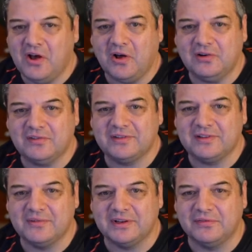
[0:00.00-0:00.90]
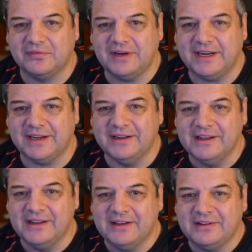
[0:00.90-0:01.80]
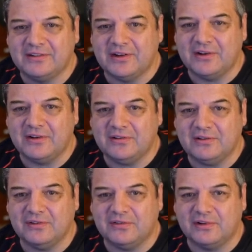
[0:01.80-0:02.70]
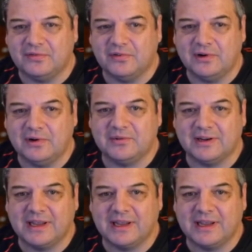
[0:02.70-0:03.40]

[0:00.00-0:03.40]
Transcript: I'll look for something free. So I was looking through the forums, and I